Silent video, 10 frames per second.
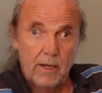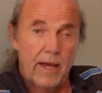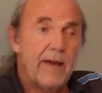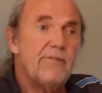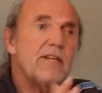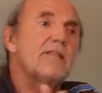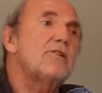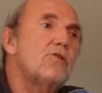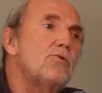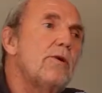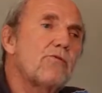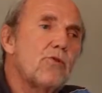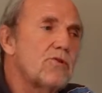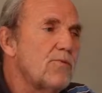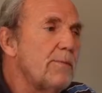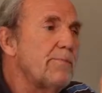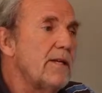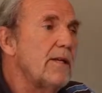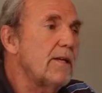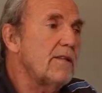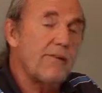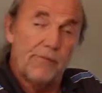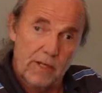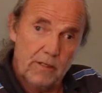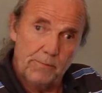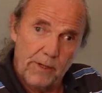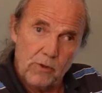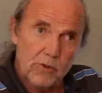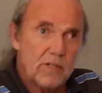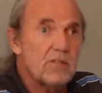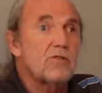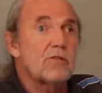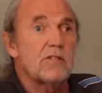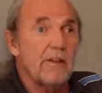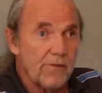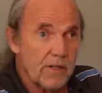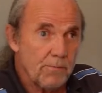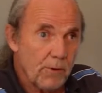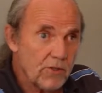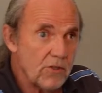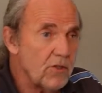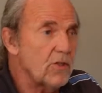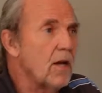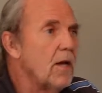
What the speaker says: Every interview, of course, will be different because it's different persons,